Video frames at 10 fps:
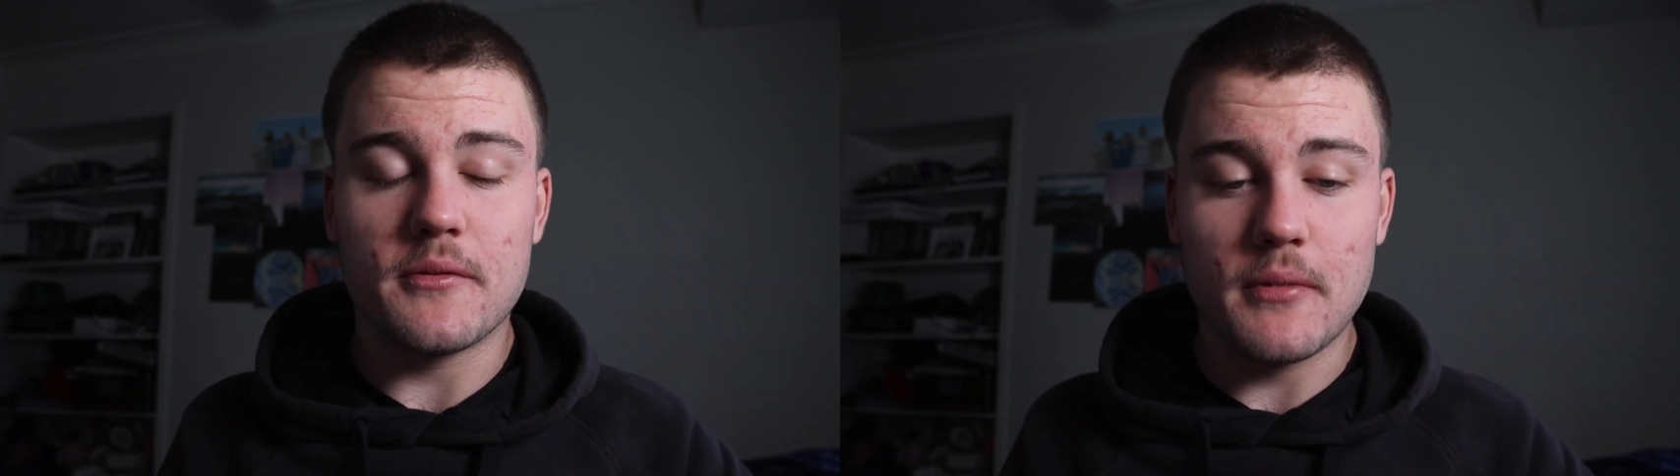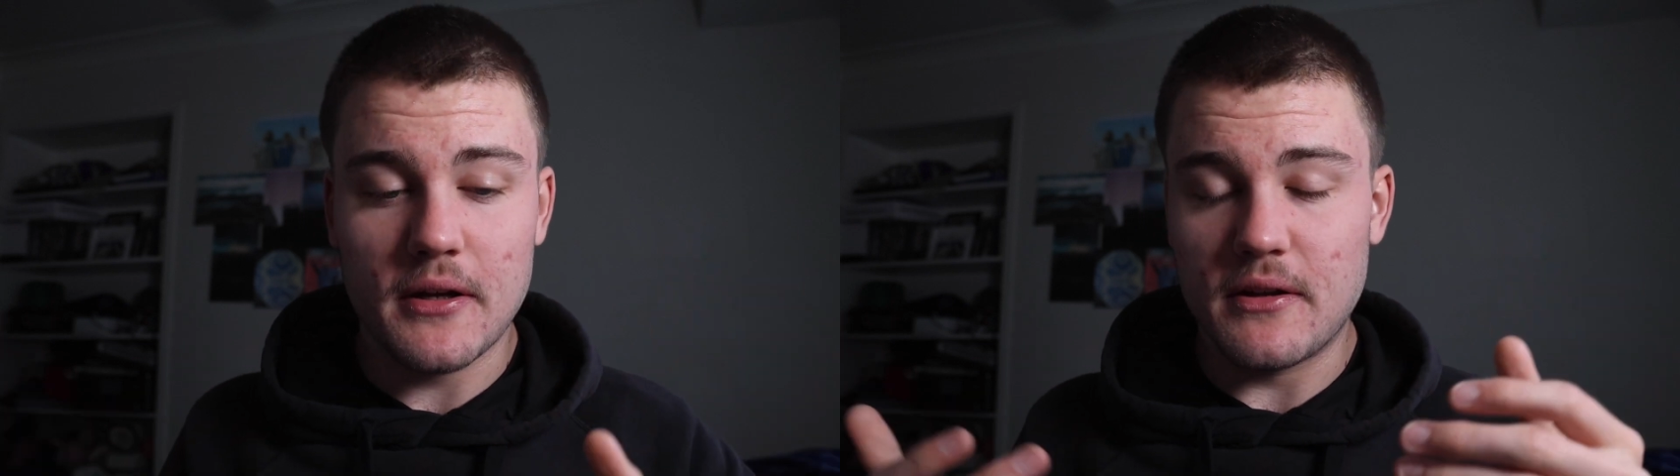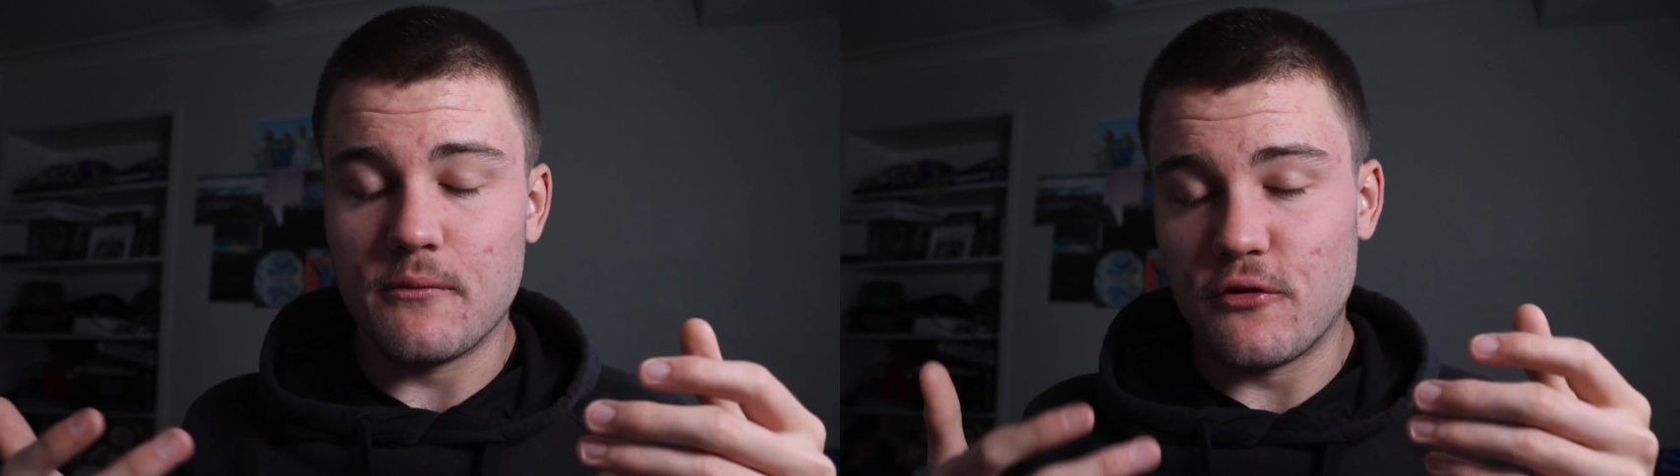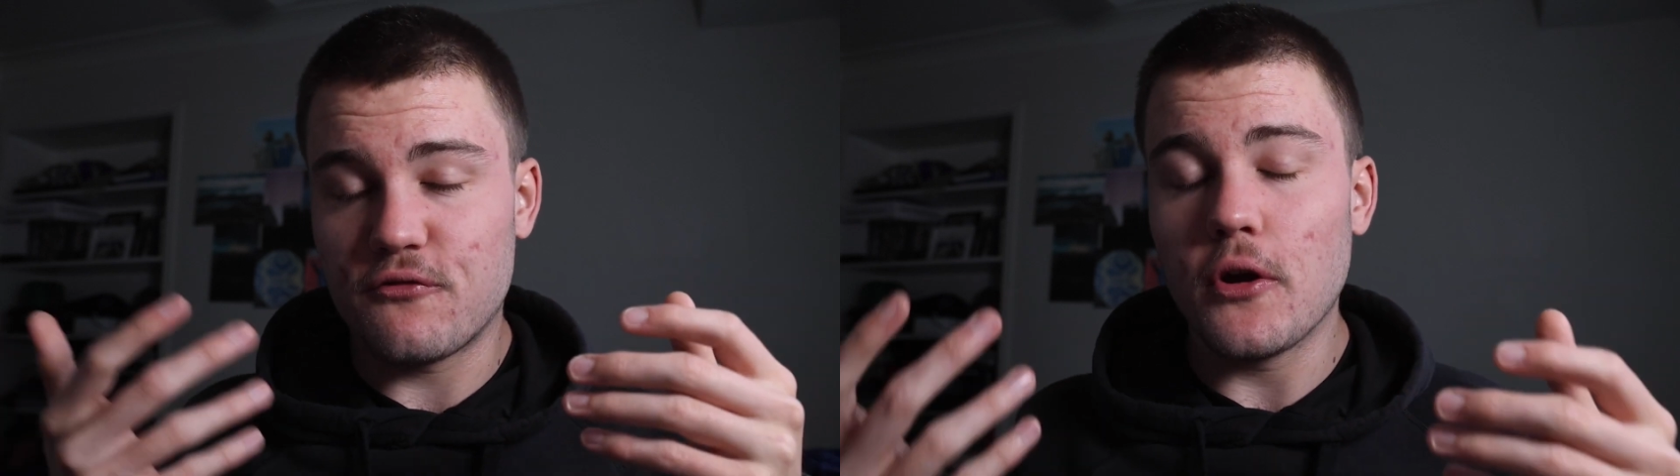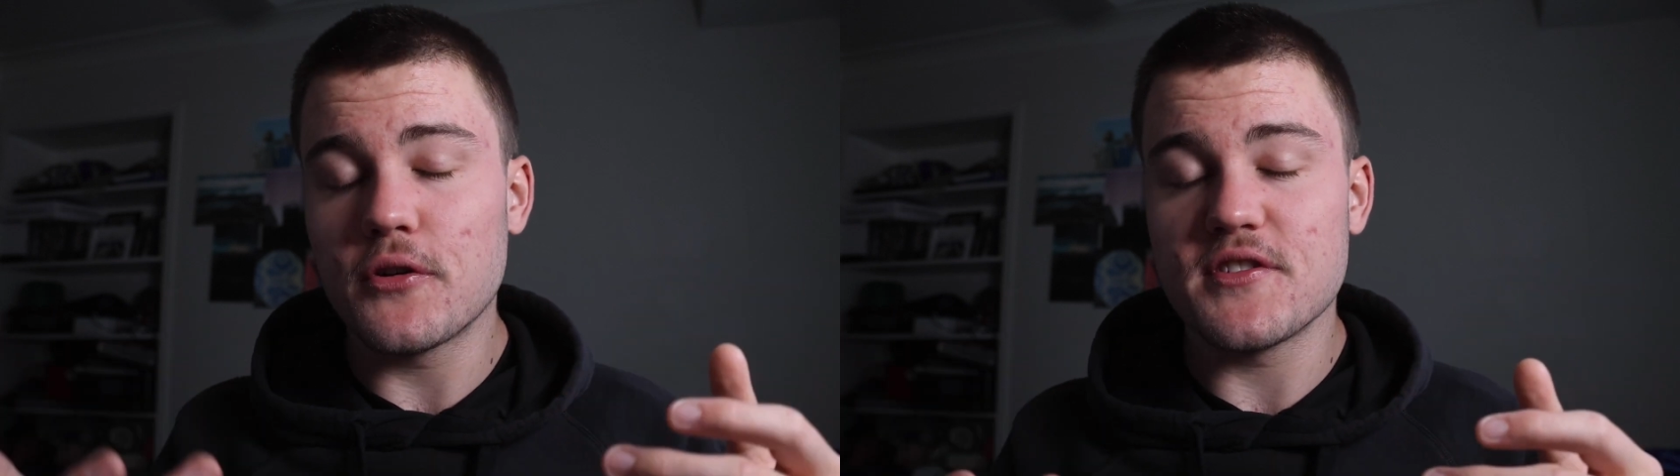But with
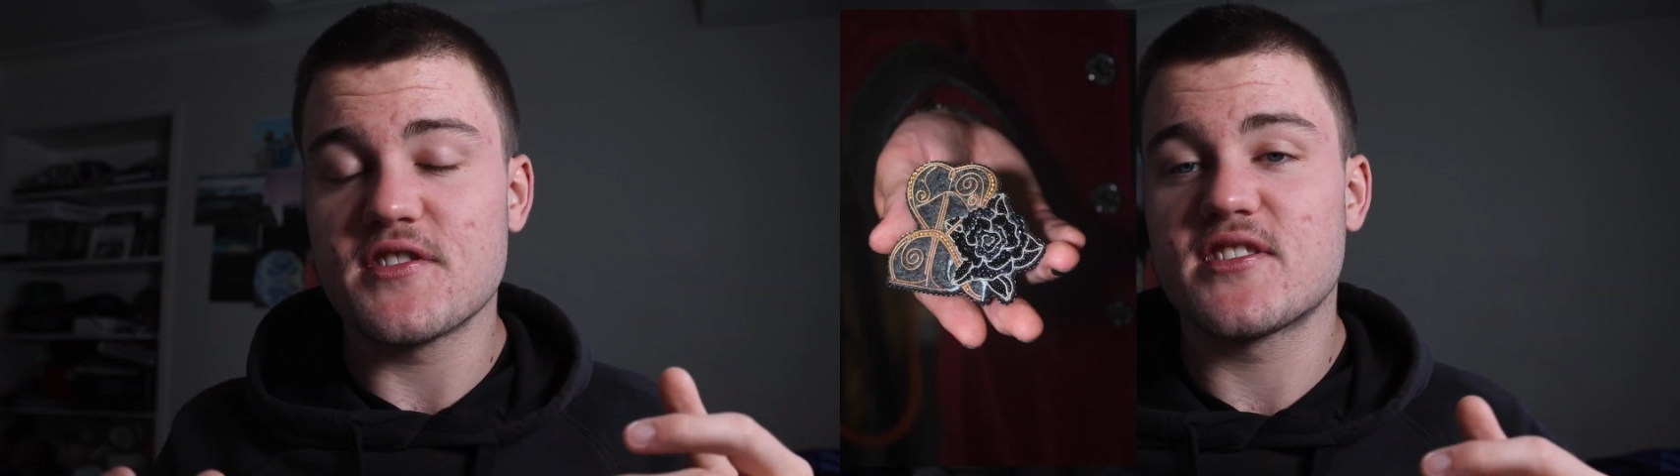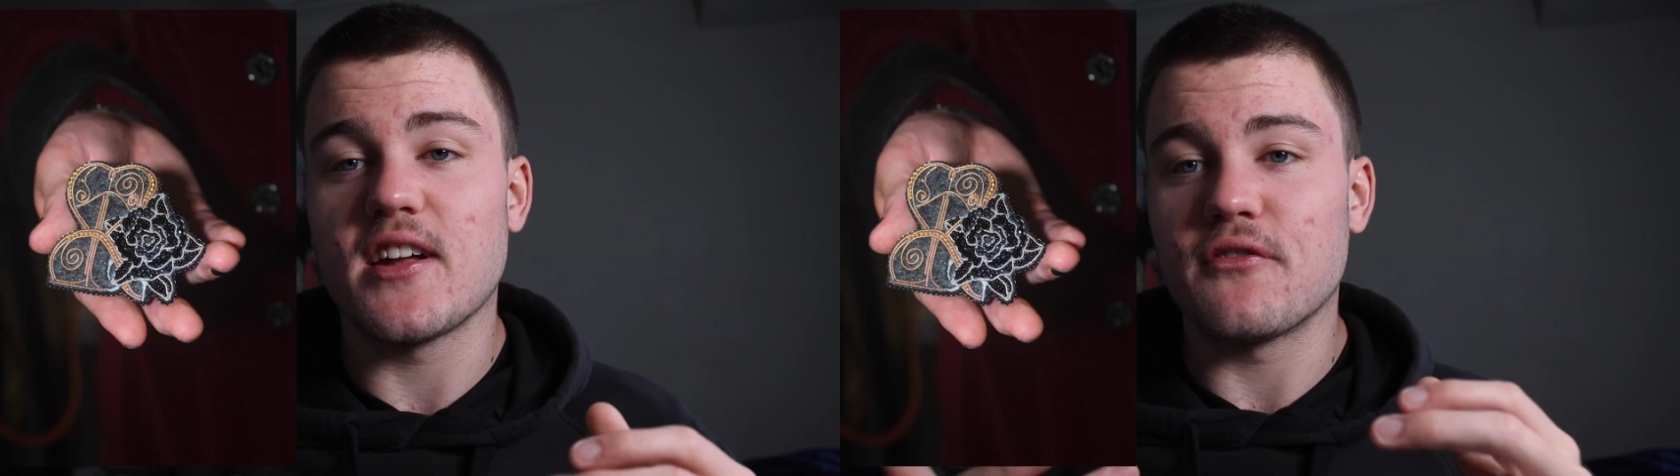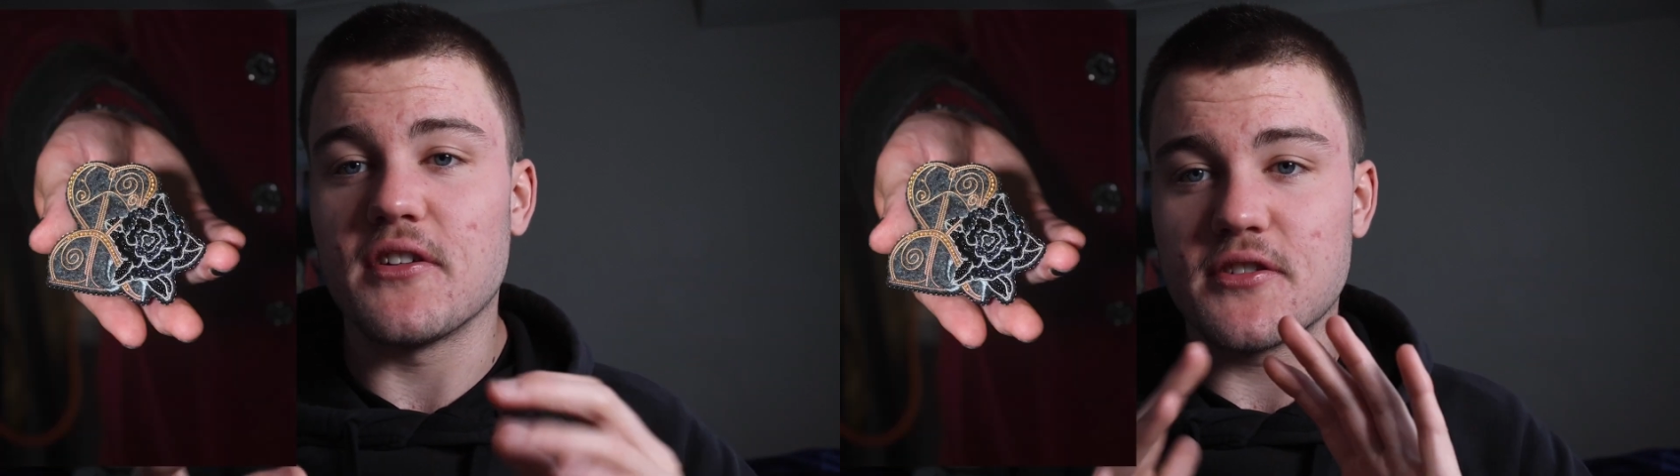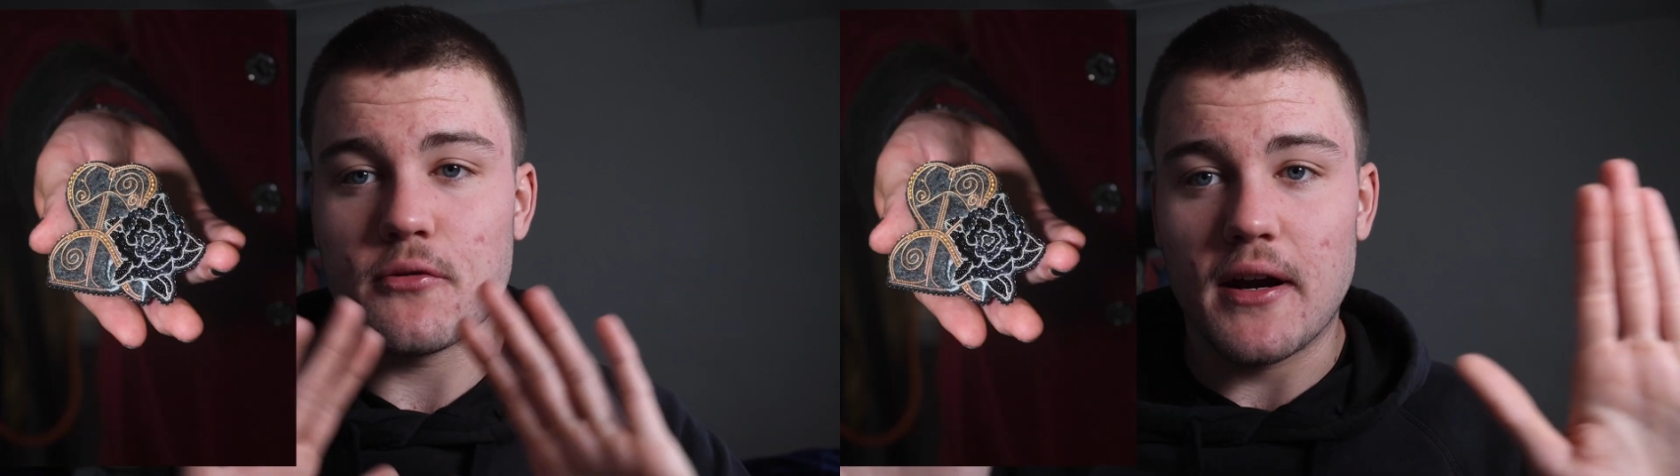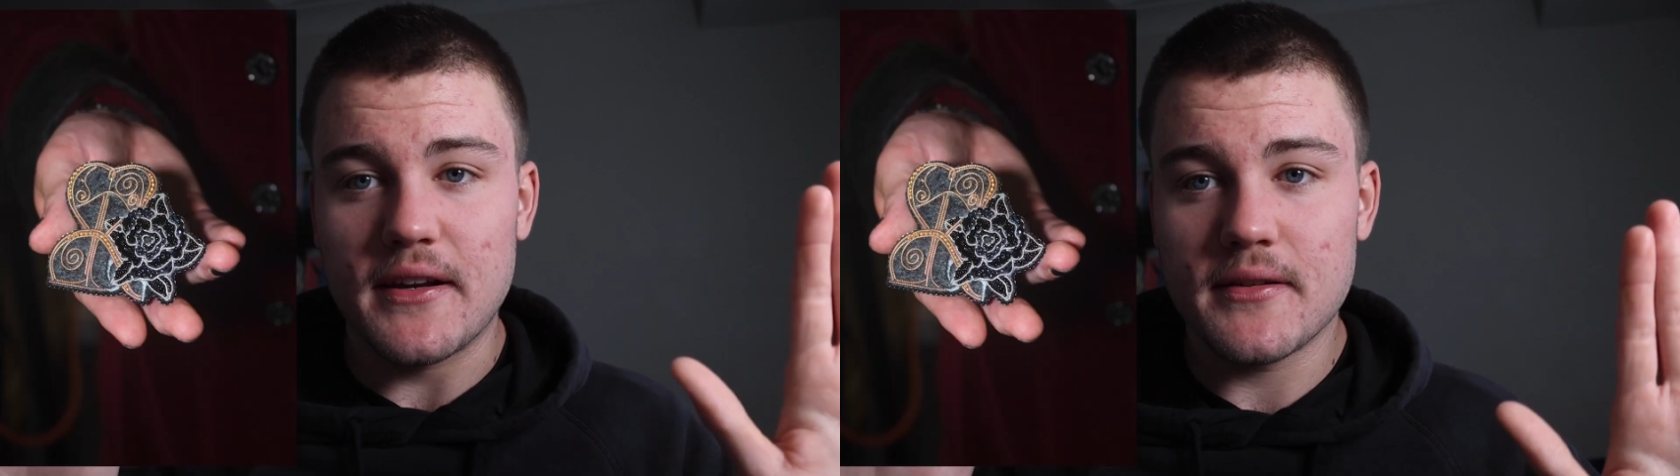focus and stuff, it's
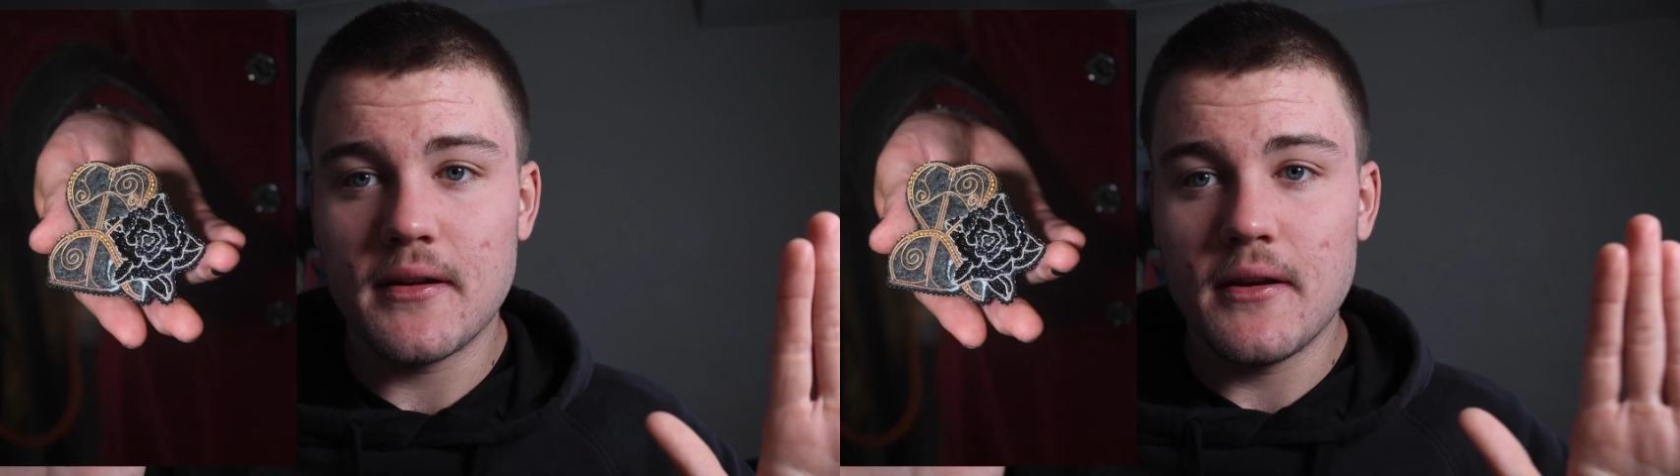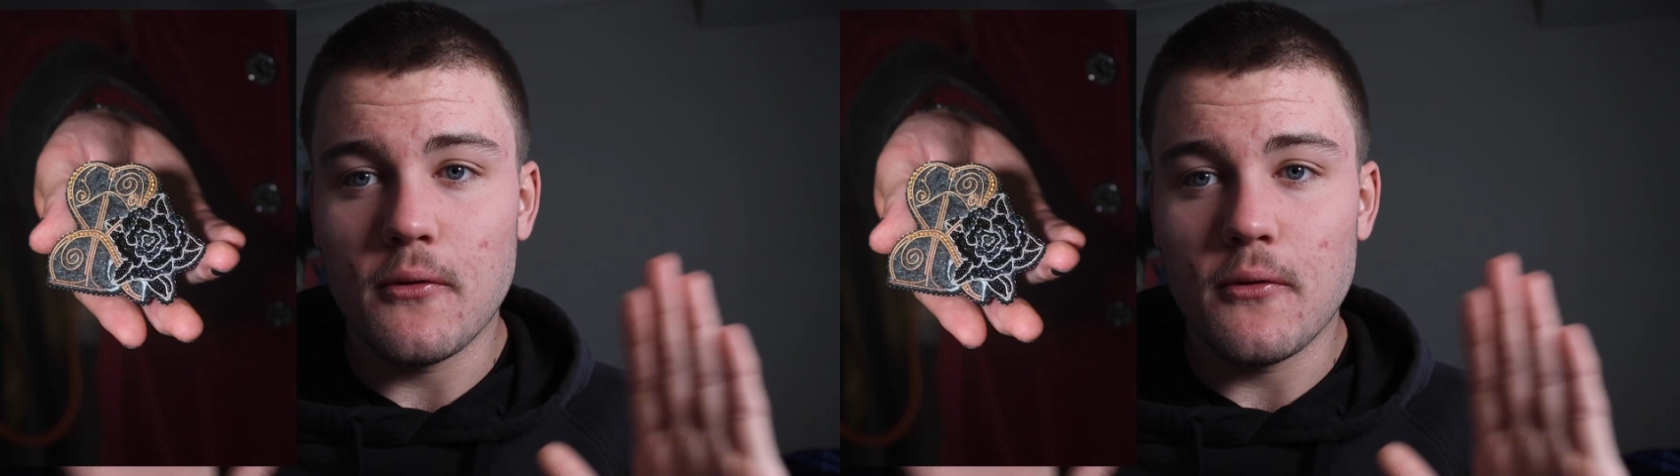great.